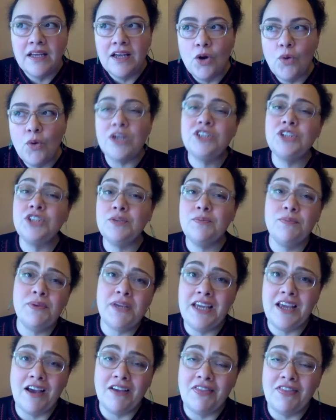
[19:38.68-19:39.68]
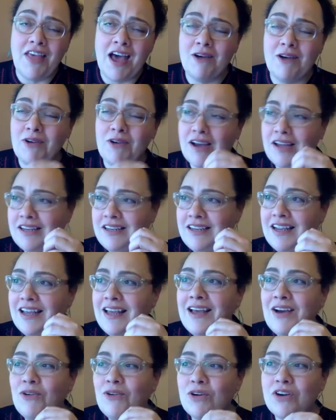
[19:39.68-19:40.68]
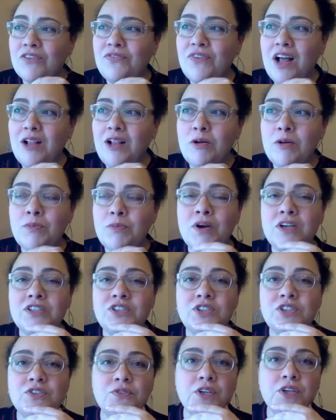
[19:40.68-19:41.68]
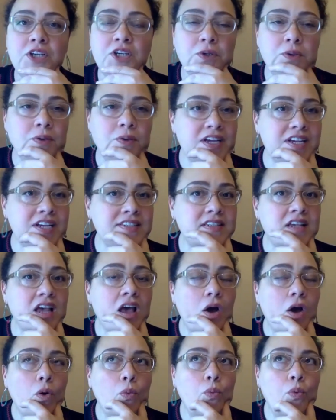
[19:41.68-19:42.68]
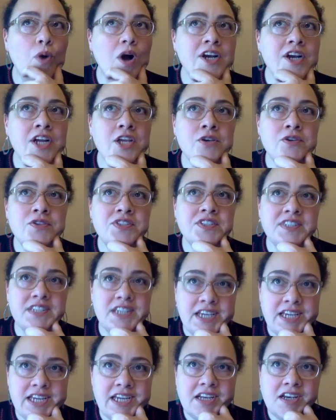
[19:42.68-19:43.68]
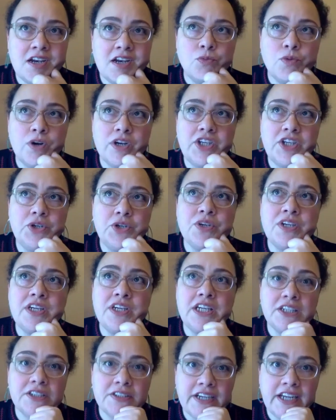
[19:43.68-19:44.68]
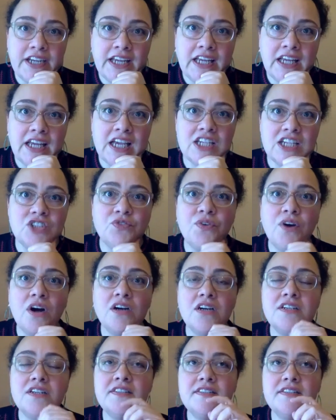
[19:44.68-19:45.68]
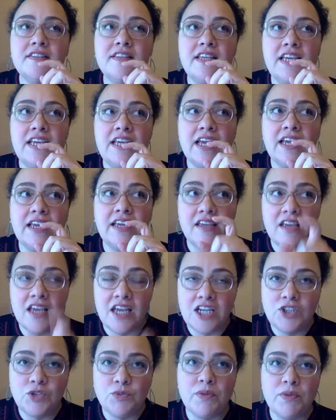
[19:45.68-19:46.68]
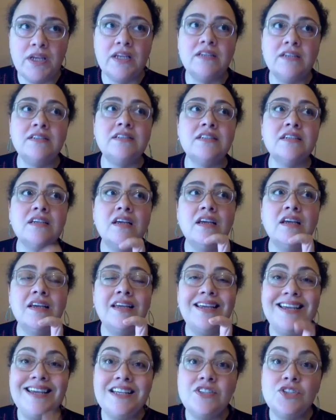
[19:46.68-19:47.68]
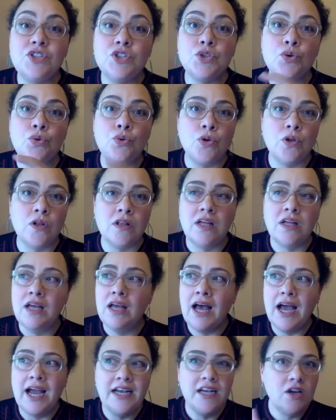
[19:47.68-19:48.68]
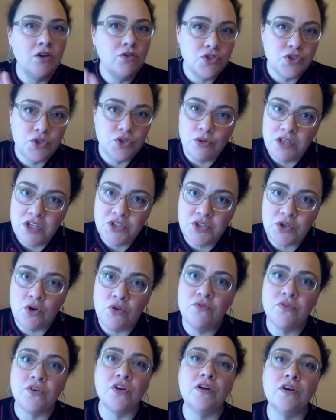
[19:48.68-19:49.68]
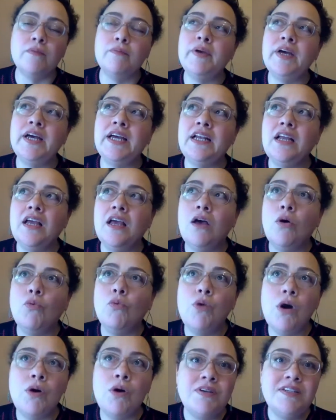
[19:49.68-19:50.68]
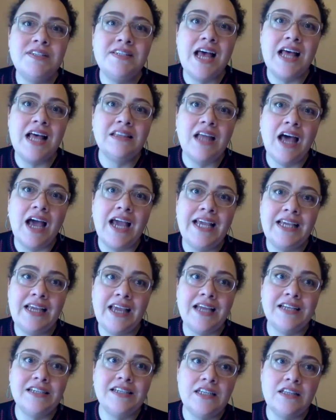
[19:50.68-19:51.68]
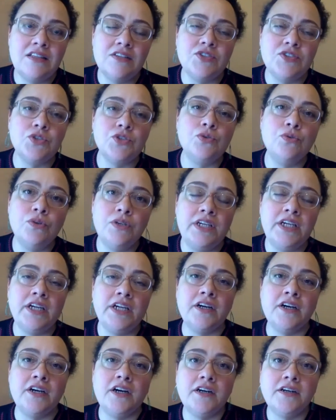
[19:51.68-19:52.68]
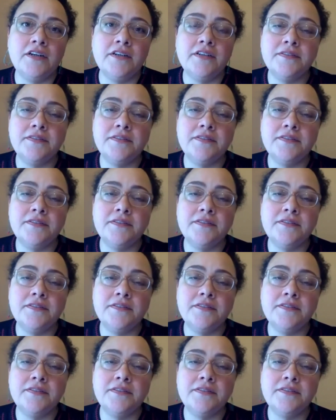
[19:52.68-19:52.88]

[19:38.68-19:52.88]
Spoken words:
question B on that one, or a follow-up question for you, is what are you seeing and what are you hearing as far as the engagement in school? I know school is over, but what was that like ending the school year?